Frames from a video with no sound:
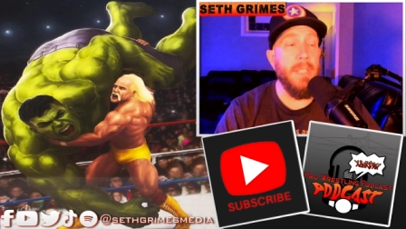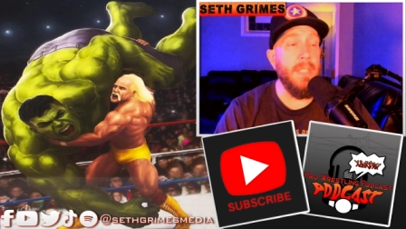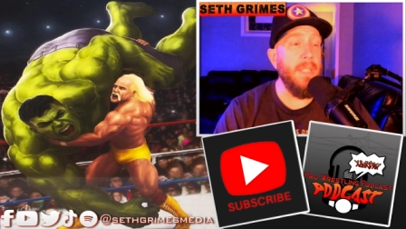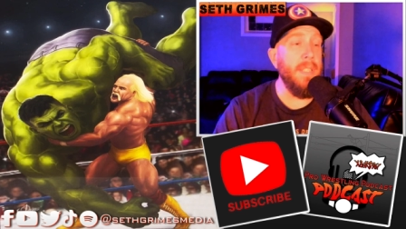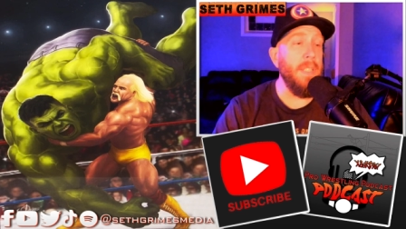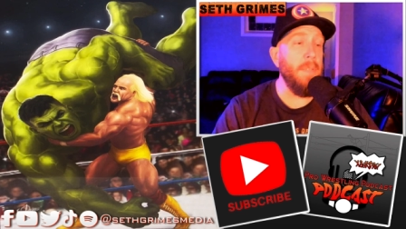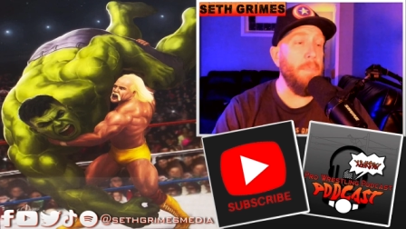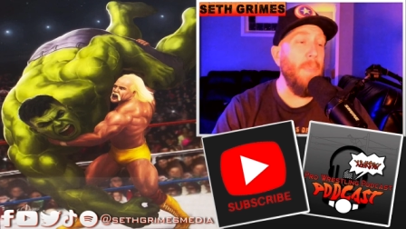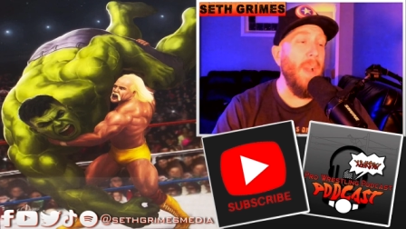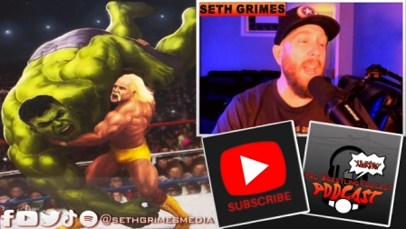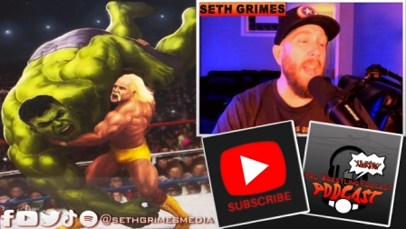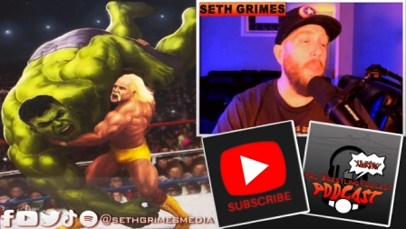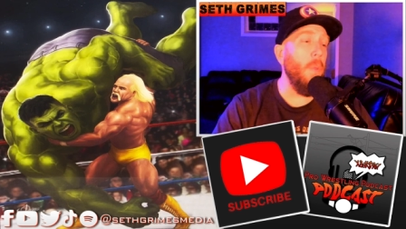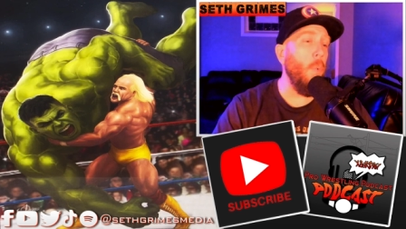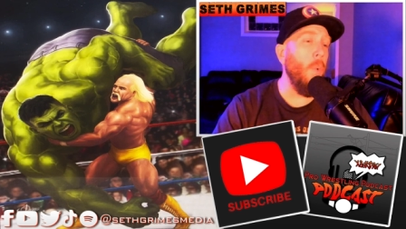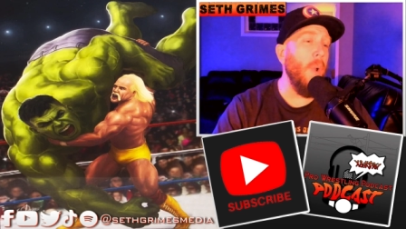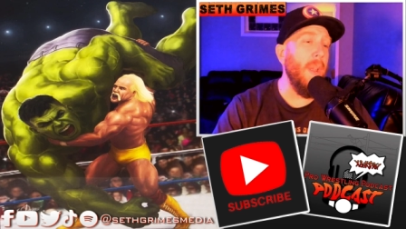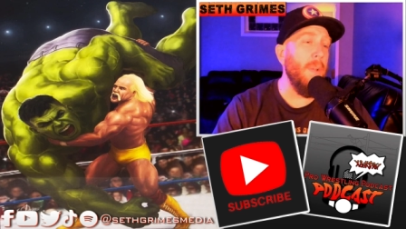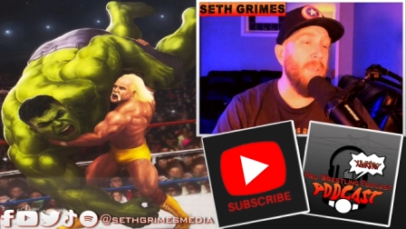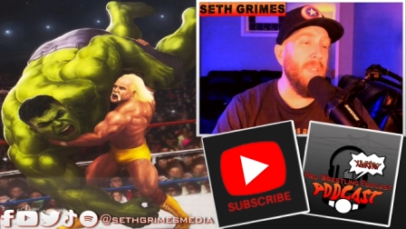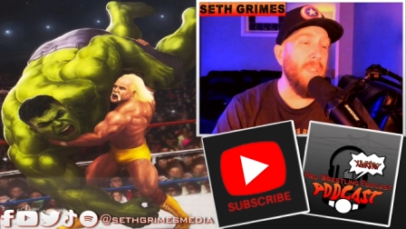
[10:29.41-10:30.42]
And this, by the
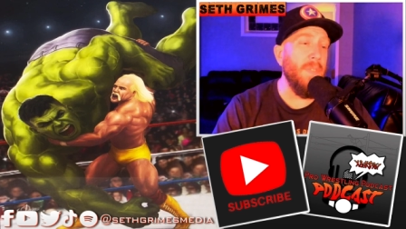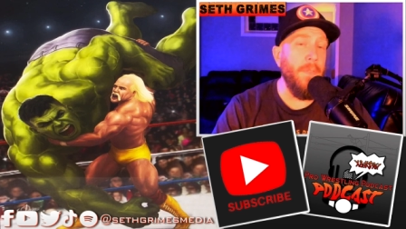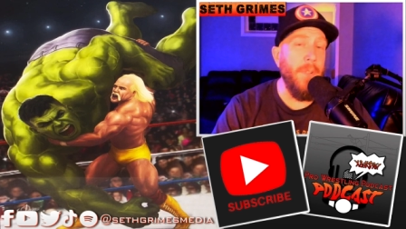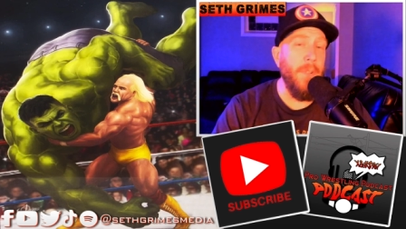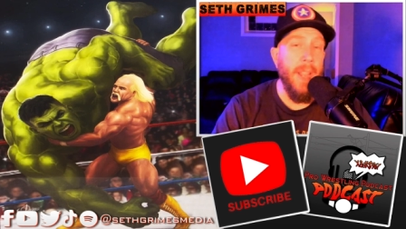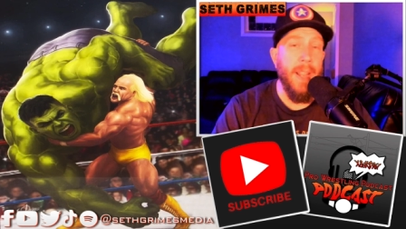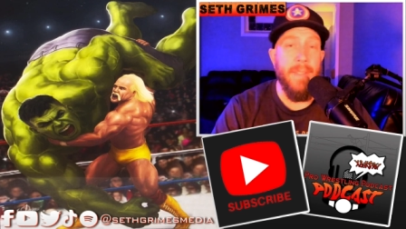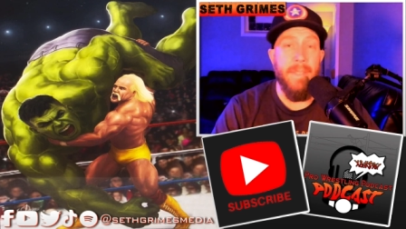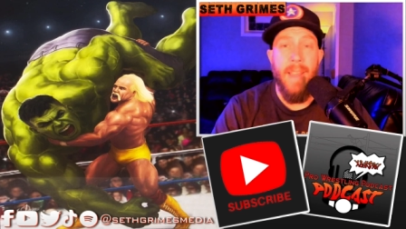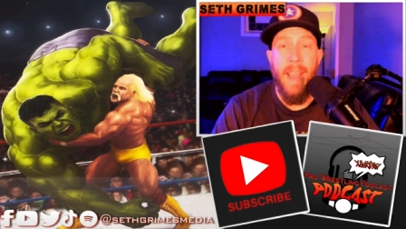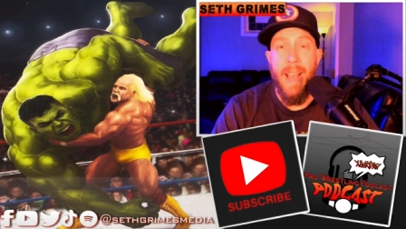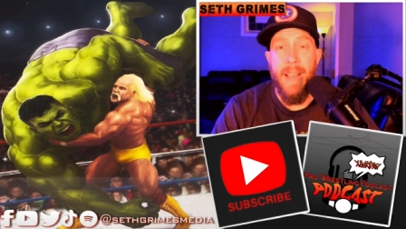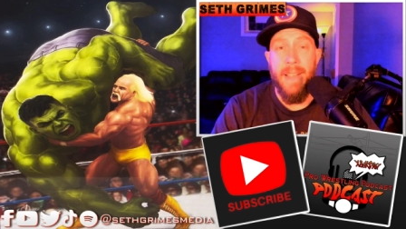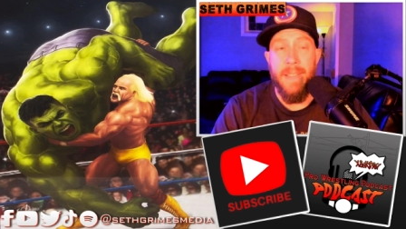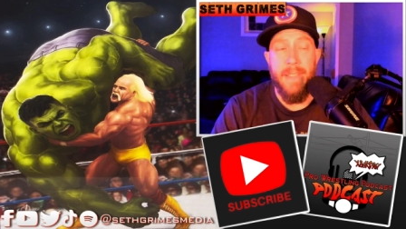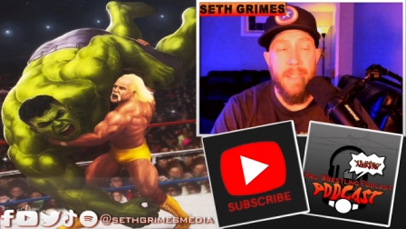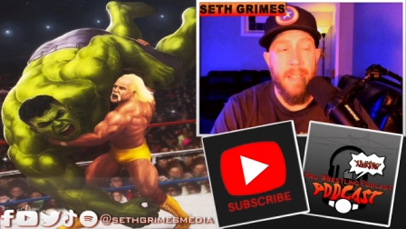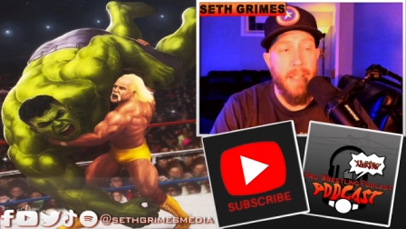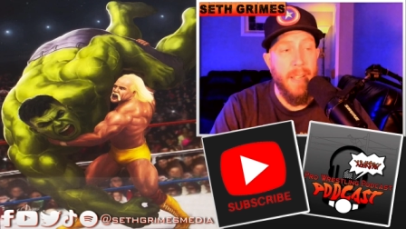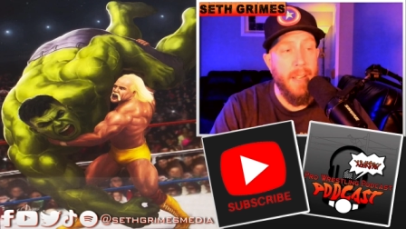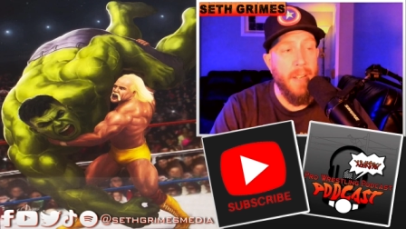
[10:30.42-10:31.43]
way, was a
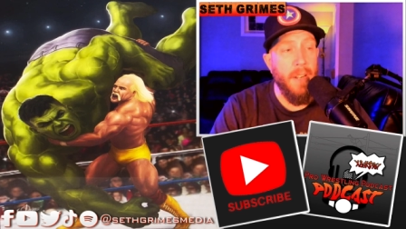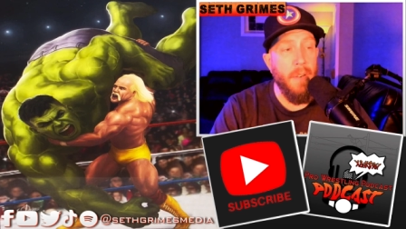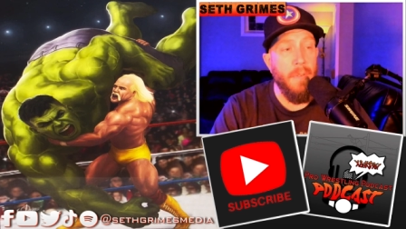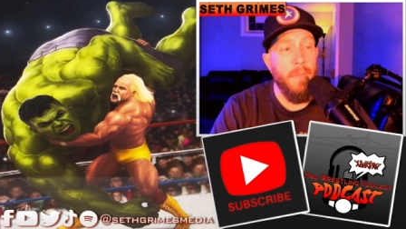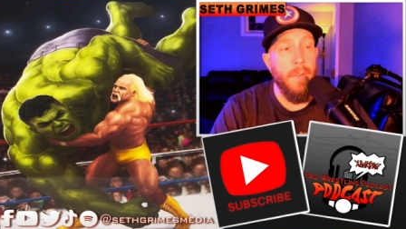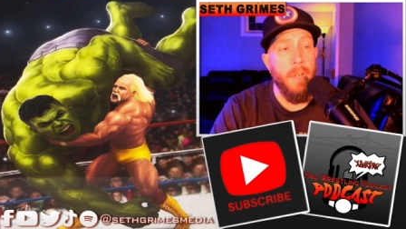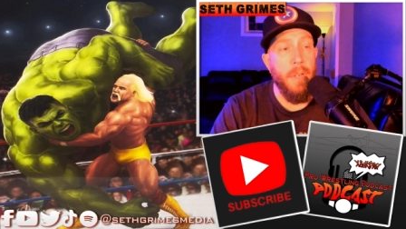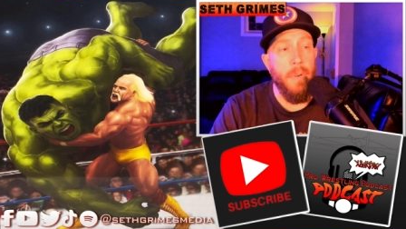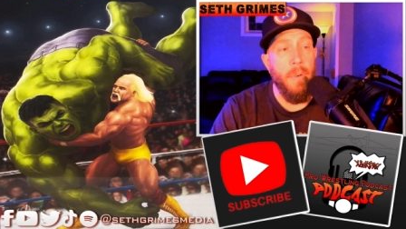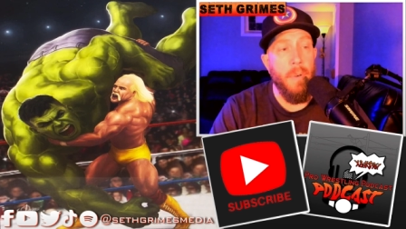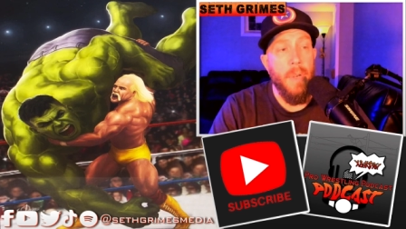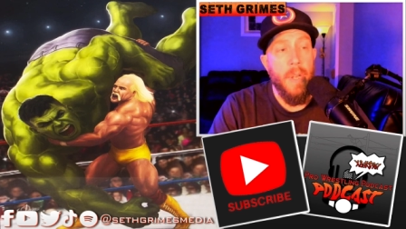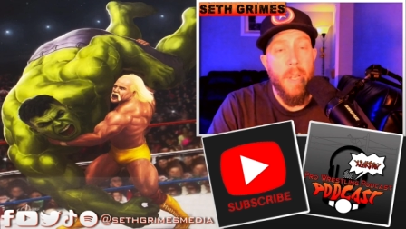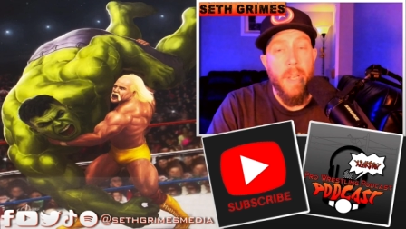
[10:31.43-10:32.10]
fantastic interview,